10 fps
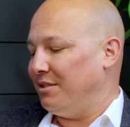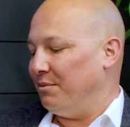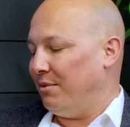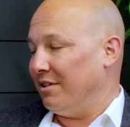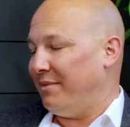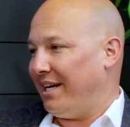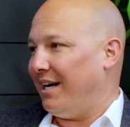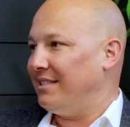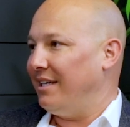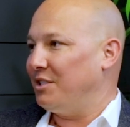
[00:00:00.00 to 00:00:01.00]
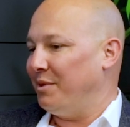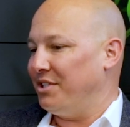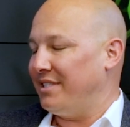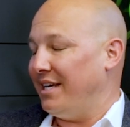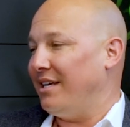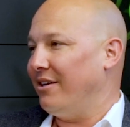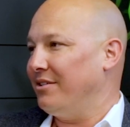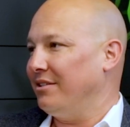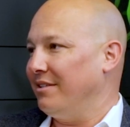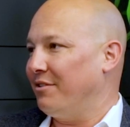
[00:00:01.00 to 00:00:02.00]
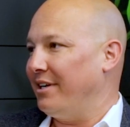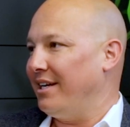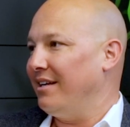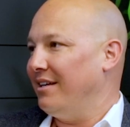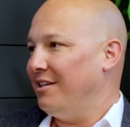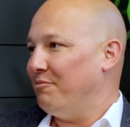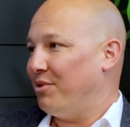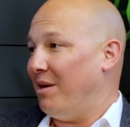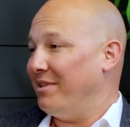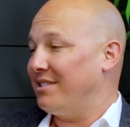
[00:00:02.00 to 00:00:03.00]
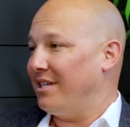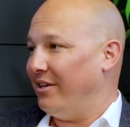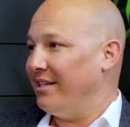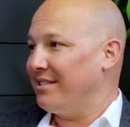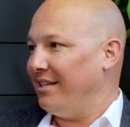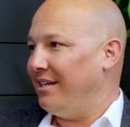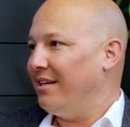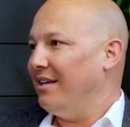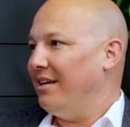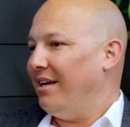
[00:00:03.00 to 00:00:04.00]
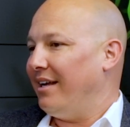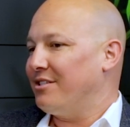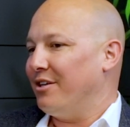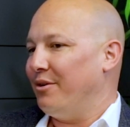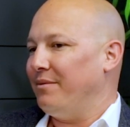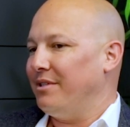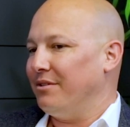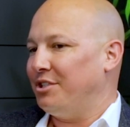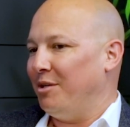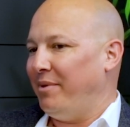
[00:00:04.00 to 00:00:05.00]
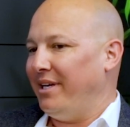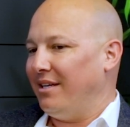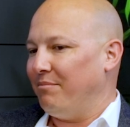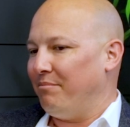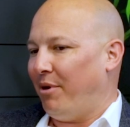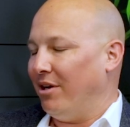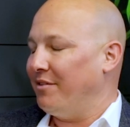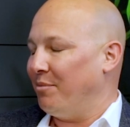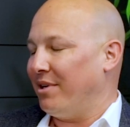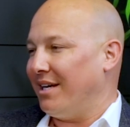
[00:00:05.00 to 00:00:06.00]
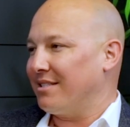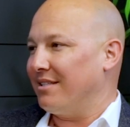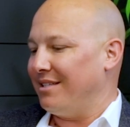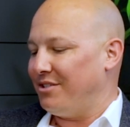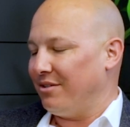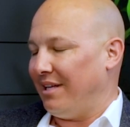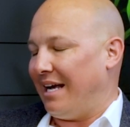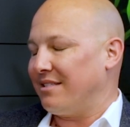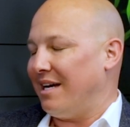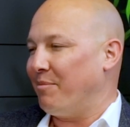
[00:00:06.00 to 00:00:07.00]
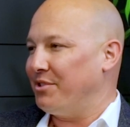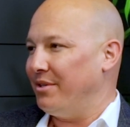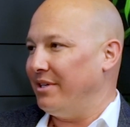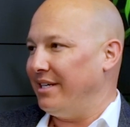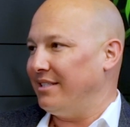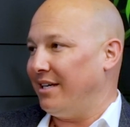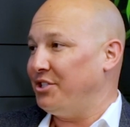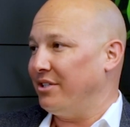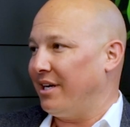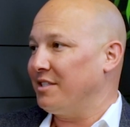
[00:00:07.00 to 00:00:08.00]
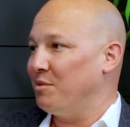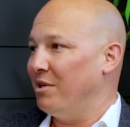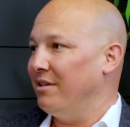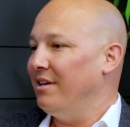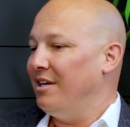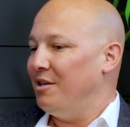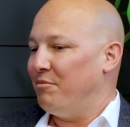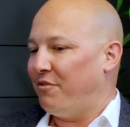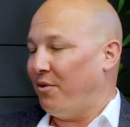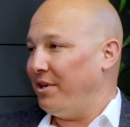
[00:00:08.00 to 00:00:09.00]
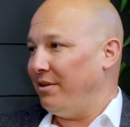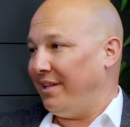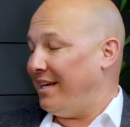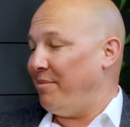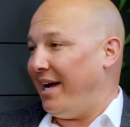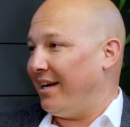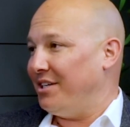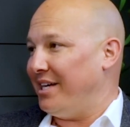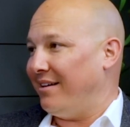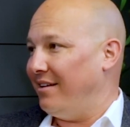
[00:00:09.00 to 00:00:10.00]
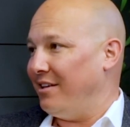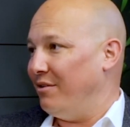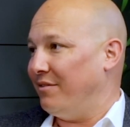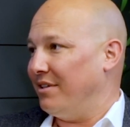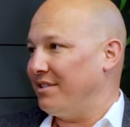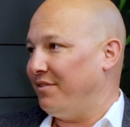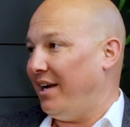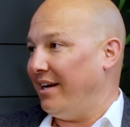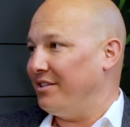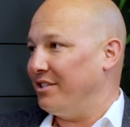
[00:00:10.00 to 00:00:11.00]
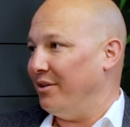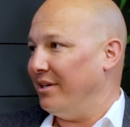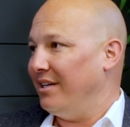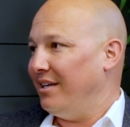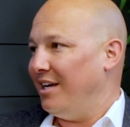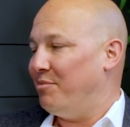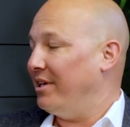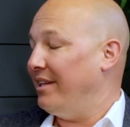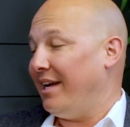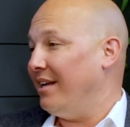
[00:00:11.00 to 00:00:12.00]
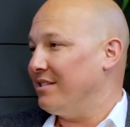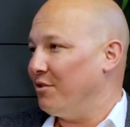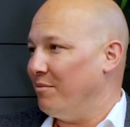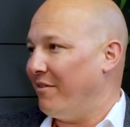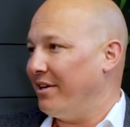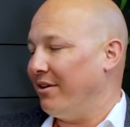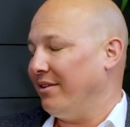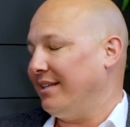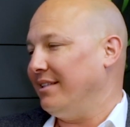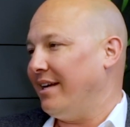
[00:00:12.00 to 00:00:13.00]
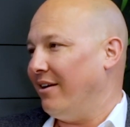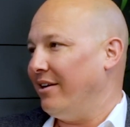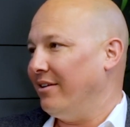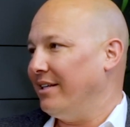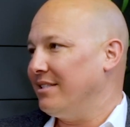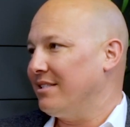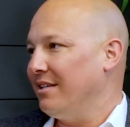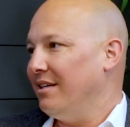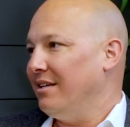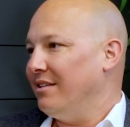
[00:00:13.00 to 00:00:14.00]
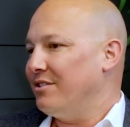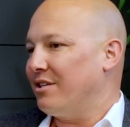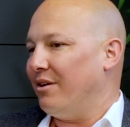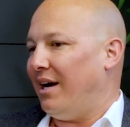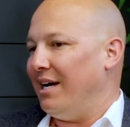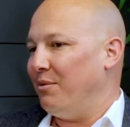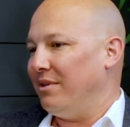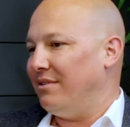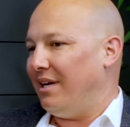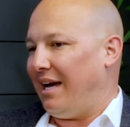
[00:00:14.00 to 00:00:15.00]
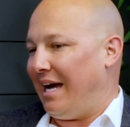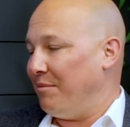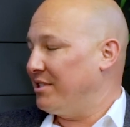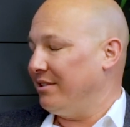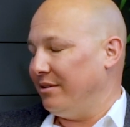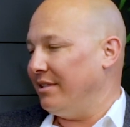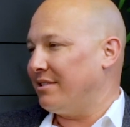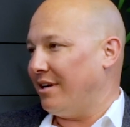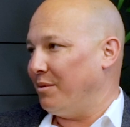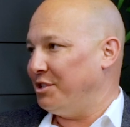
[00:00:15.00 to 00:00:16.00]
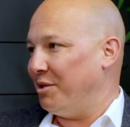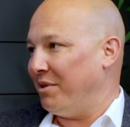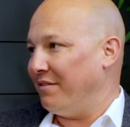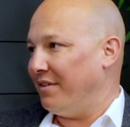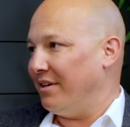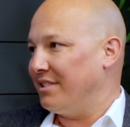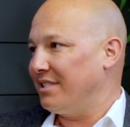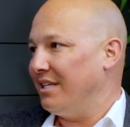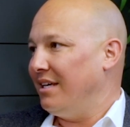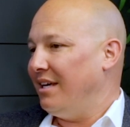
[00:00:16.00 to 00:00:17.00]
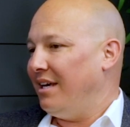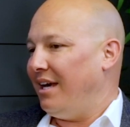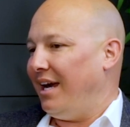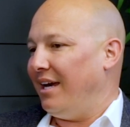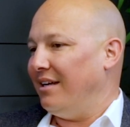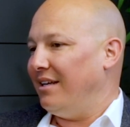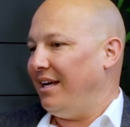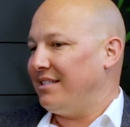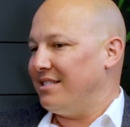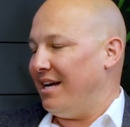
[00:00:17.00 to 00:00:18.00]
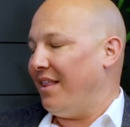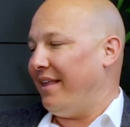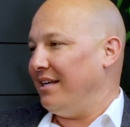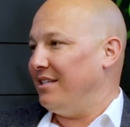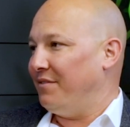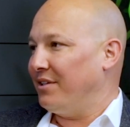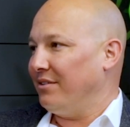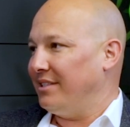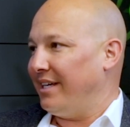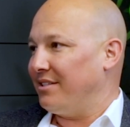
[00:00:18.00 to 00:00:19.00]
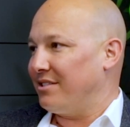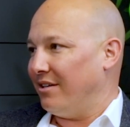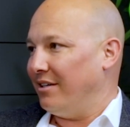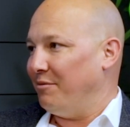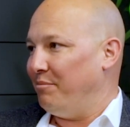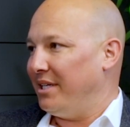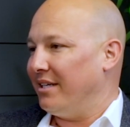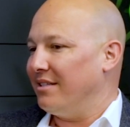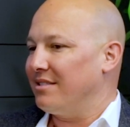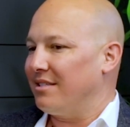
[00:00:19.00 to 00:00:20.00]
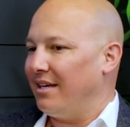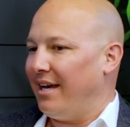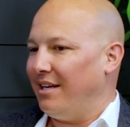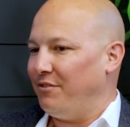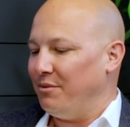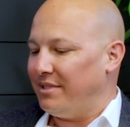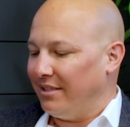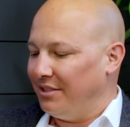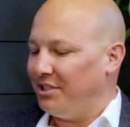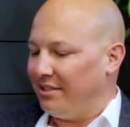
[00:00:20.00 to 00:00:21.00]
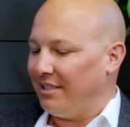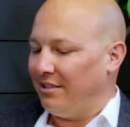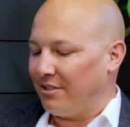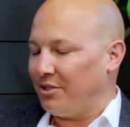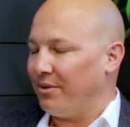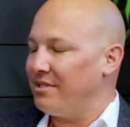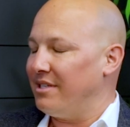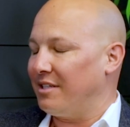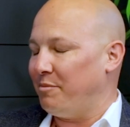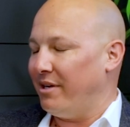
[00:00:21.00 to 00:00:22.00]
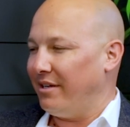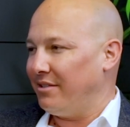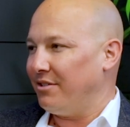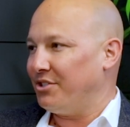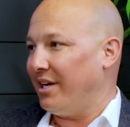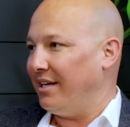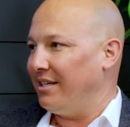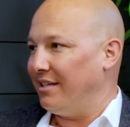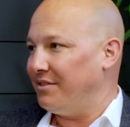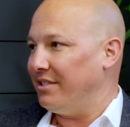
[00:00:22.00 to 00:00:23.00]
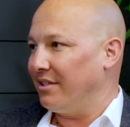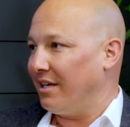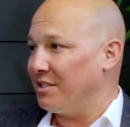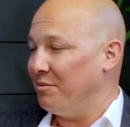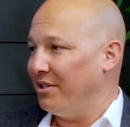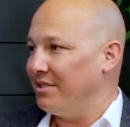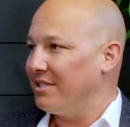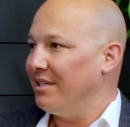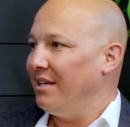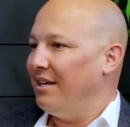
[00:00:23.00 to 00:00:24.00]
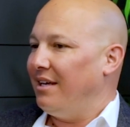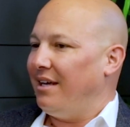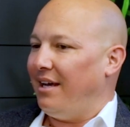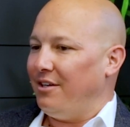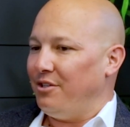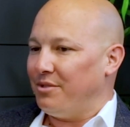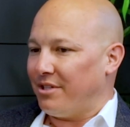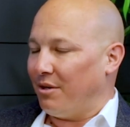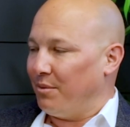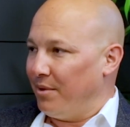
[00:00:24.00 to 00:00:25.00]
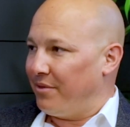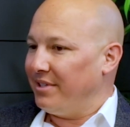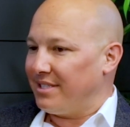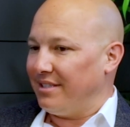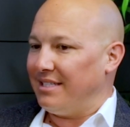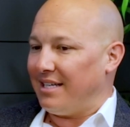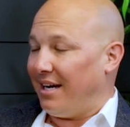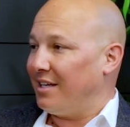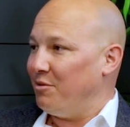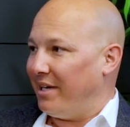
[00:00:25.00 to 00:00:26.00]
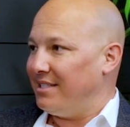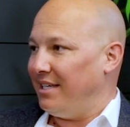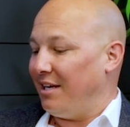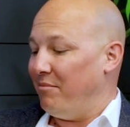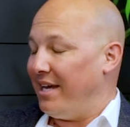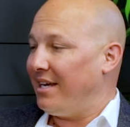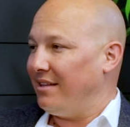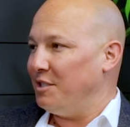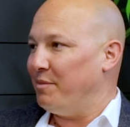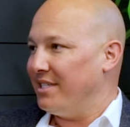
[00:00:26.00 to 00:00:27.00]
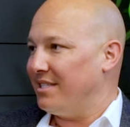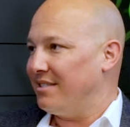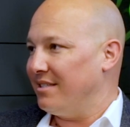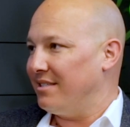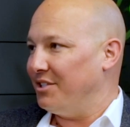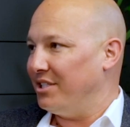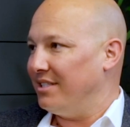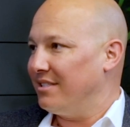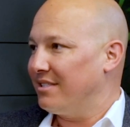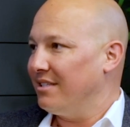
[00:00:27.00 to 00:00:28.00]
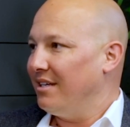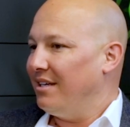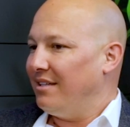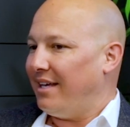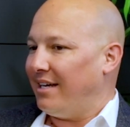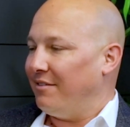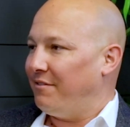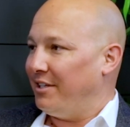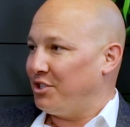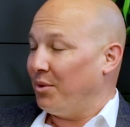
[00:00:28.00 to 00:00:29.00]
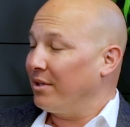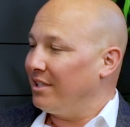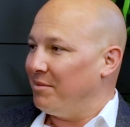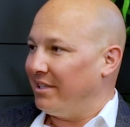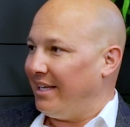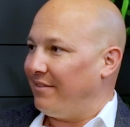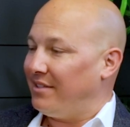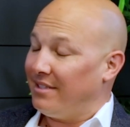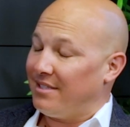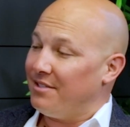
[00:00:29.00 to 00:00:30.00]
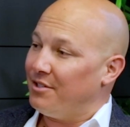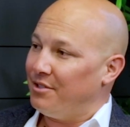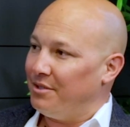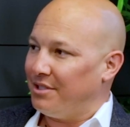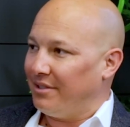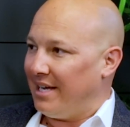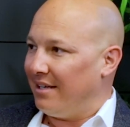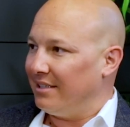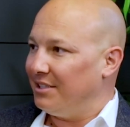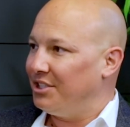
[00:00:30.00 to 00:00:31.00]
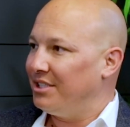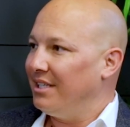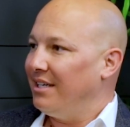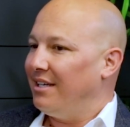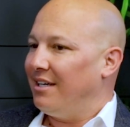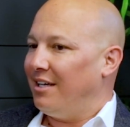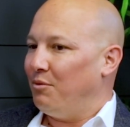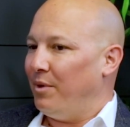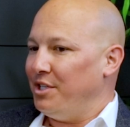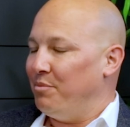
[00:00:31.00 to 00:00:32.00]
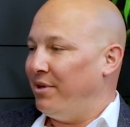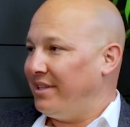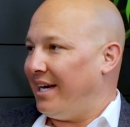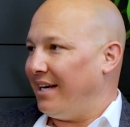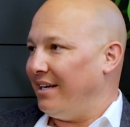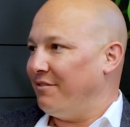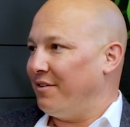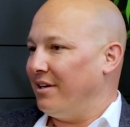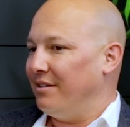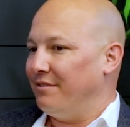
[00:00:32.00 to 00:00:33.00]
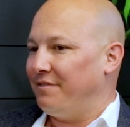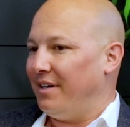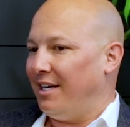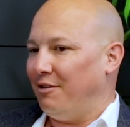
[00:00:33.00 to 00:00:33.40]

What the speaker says: to one of my hot takes, which is taking your delivery promise seriously. And so your shipping part of your process is your last opportunity to touch your customer before you let that package out into the universe to fly on its own and put it in the hands of whomever your elected carrier is. So I would absolutely start with shipping first. And it's not that difficult to get started because, again, if you diligently look towards the experience you're trying to give to your customers and you start ruthlessly documenting and making these business decisions that have historically been left to this institutional knowledge, when you put that in front of